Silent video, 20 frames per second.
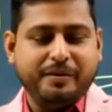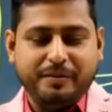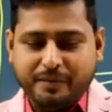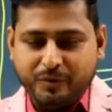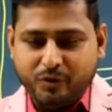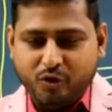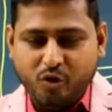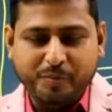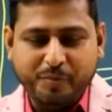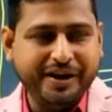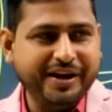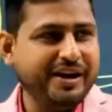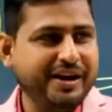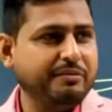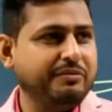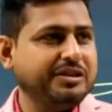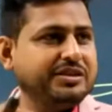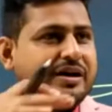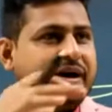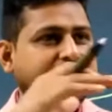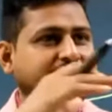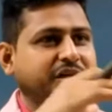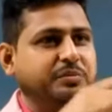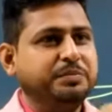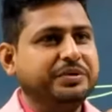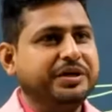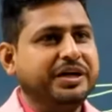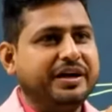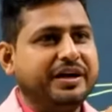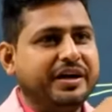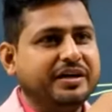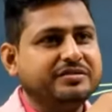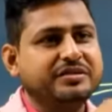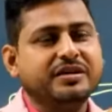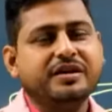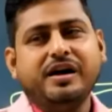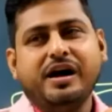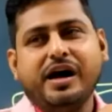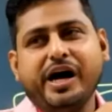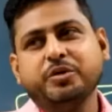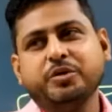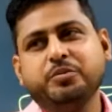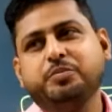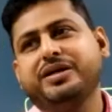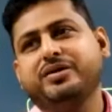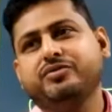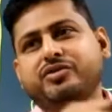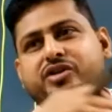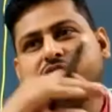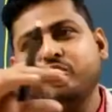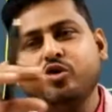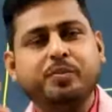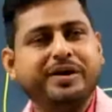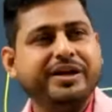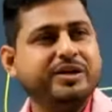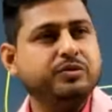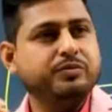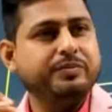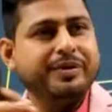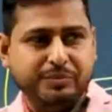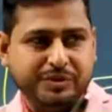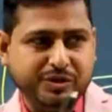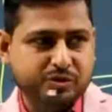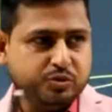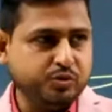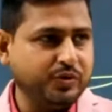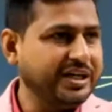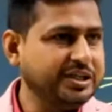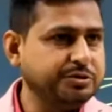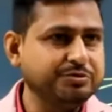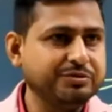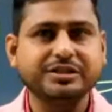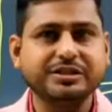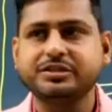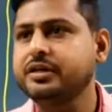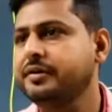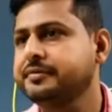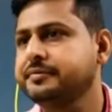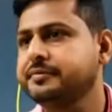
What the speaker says: domain name with IP address, IP address the domain, means vice versa.